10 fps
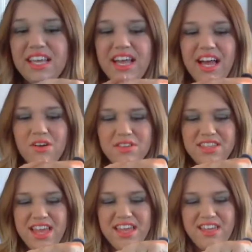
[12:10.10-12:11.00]
like, how would
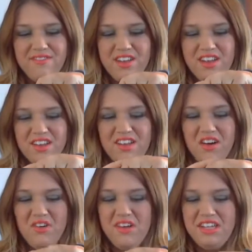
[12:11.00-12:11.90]
that even
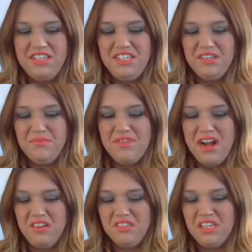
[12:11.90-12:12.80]
go into your
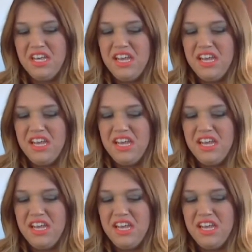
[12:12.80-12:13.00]
brows?